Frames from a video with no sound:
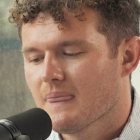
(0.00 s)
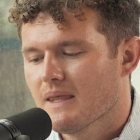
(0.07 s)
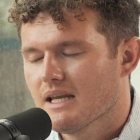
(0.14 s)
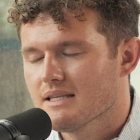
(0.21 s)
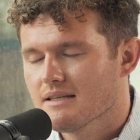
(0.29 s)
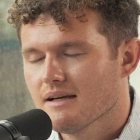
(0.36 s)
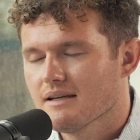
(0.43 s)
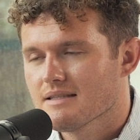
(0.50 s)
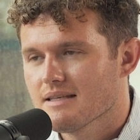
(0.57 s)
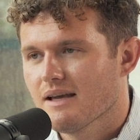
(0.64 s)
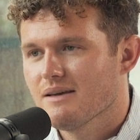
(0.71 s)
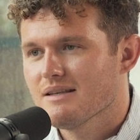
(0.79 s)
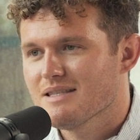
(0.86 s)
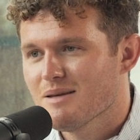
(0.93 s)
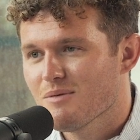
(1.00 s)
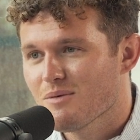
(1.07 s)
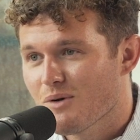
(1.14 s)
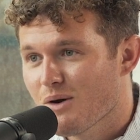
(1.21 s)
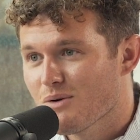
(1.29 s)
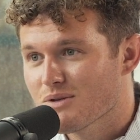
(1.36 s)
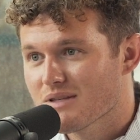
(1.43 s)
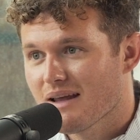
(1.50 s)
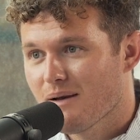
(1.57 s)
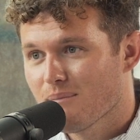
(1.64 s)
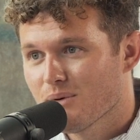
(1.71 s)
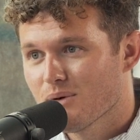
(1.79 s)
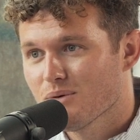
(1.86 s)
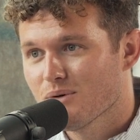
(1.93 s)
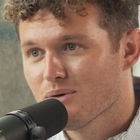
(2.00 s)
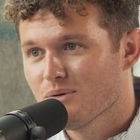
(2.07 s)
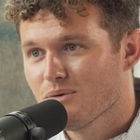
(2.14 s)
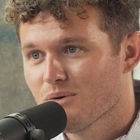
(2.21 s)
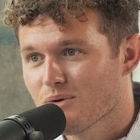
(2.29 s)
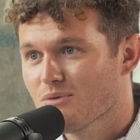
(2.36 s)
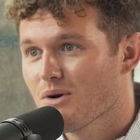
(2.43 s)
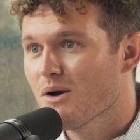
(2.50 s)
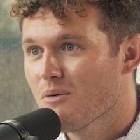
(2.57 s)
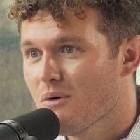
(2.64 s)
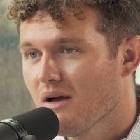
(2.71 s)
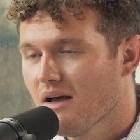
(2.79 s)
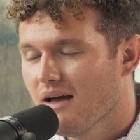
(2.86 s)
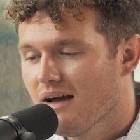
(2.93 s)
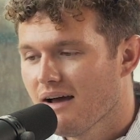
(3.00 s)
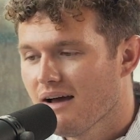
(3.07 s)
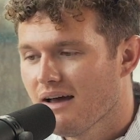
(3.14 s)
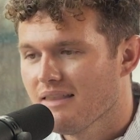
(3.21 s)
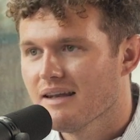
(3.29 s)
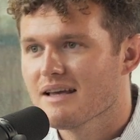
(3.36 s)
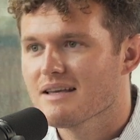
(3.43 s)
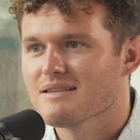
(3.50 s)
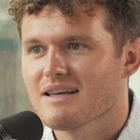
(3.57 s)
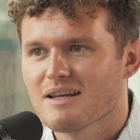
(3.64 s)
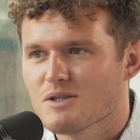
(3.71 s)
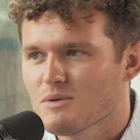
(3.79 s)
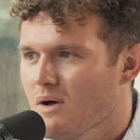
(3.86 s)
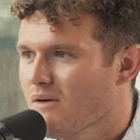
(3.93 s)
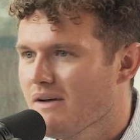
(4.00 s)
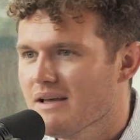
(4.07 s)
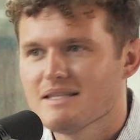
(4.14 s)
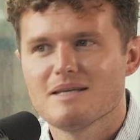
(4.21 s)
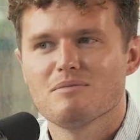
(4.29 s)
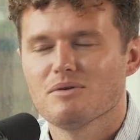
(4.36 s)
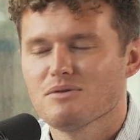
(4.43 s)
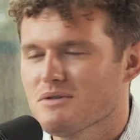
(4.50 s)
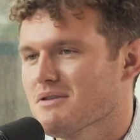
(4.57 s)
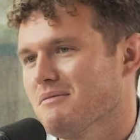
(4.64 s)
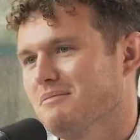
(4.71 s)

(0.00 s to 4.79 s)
Excited to see how your team grows and how Boohoo grow in the next kind of 12, 18 months.